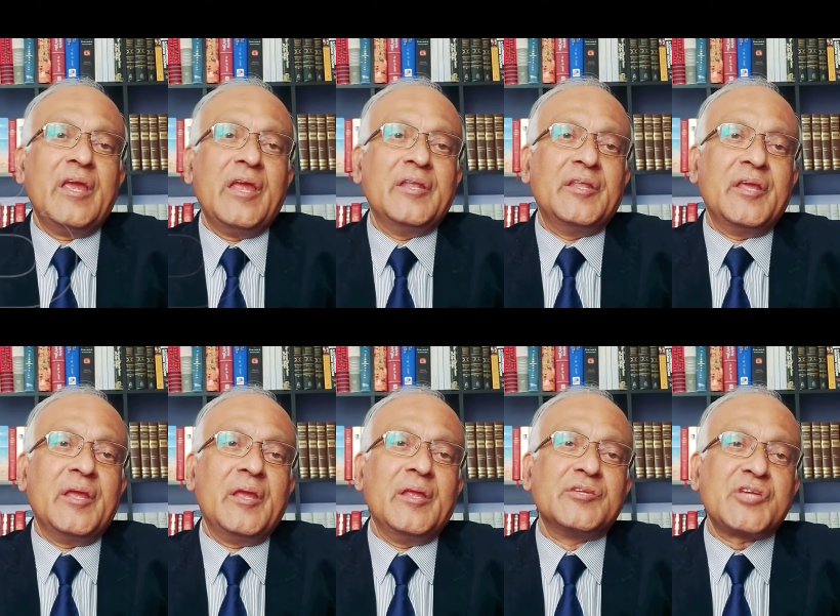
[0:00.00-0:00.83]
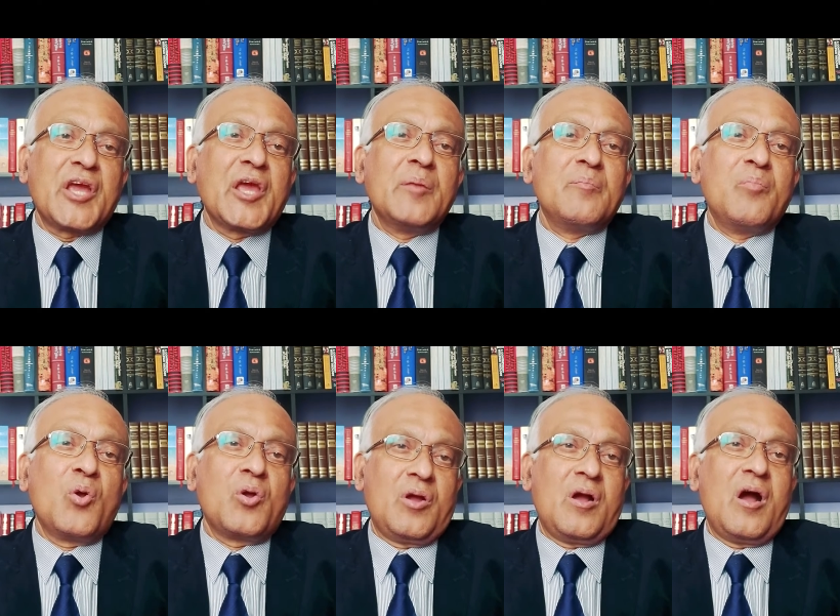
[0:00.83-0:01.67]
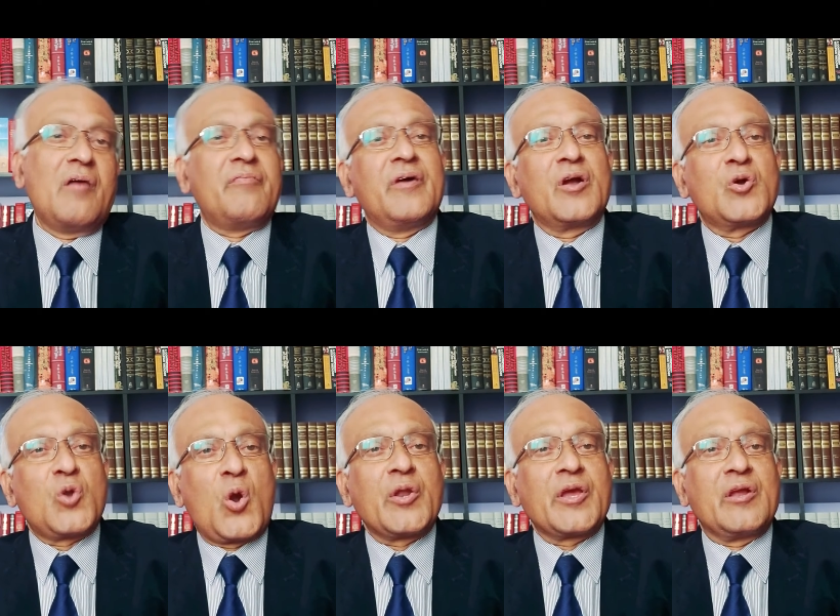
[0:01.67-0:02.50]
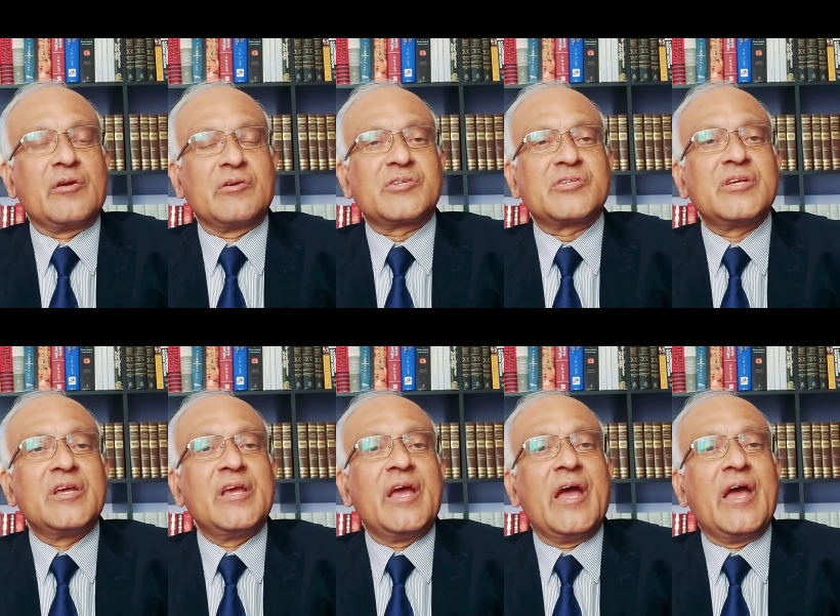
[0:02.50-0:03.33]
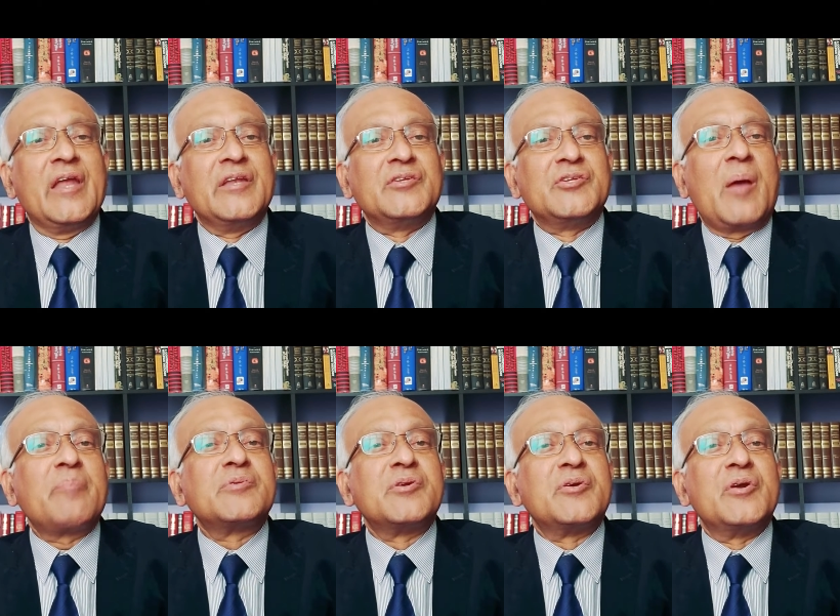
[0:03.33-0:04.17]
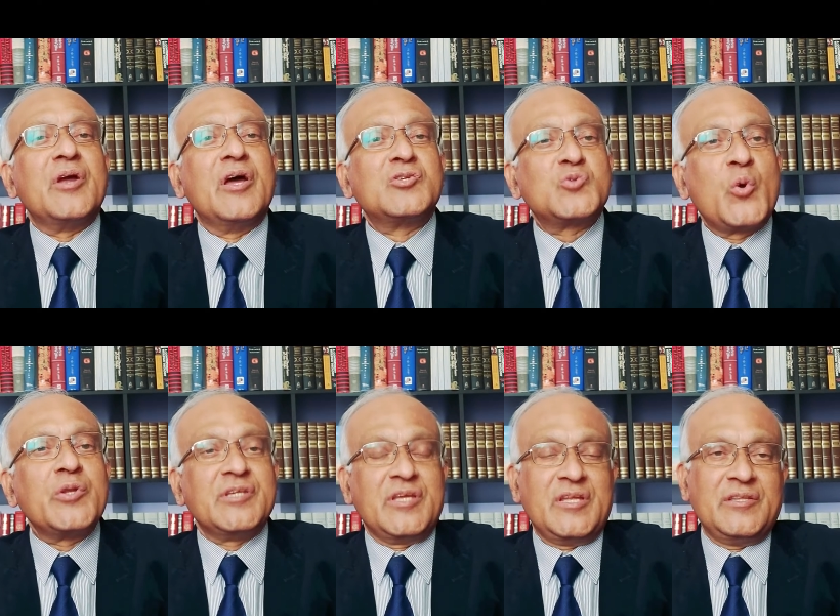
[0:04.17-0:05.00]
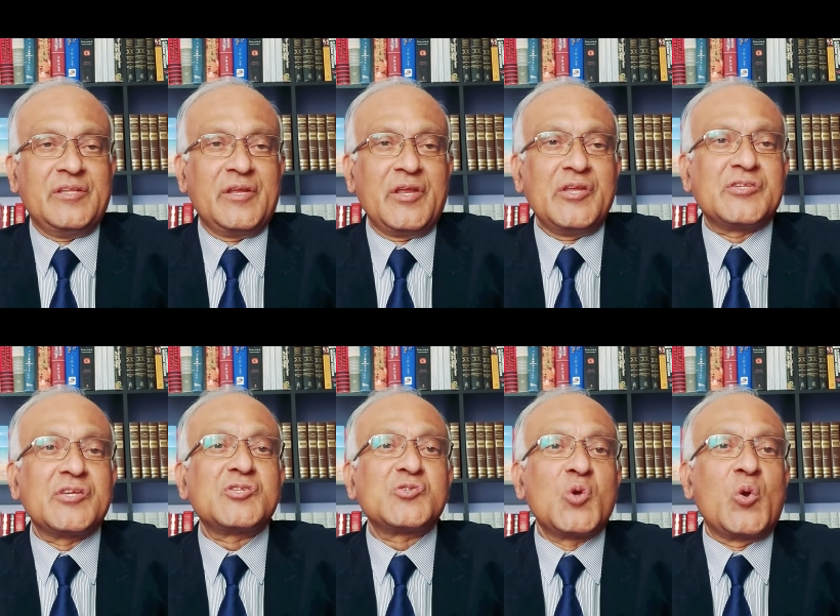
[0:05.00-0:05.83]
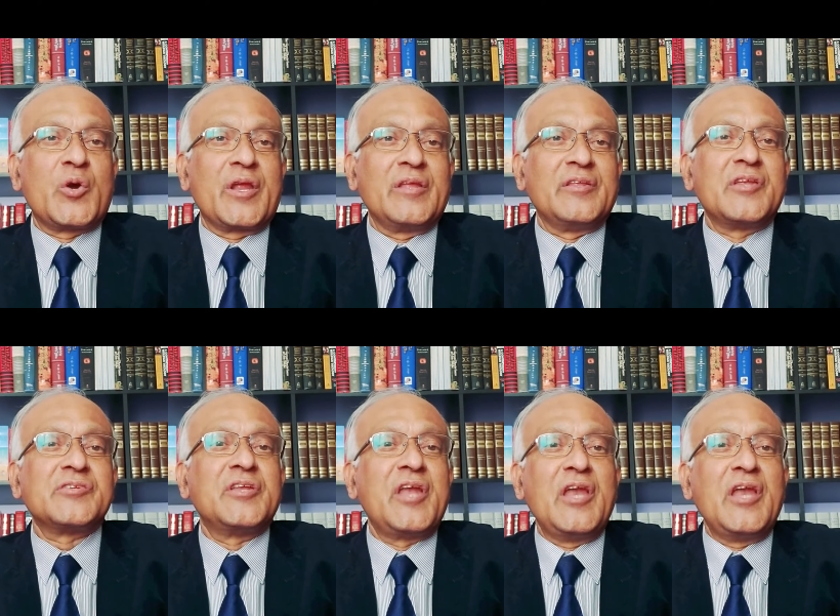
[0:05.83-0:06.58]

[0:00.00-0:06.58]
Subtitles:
In the second book of Chronicles and chapter 20, there is a story, there is an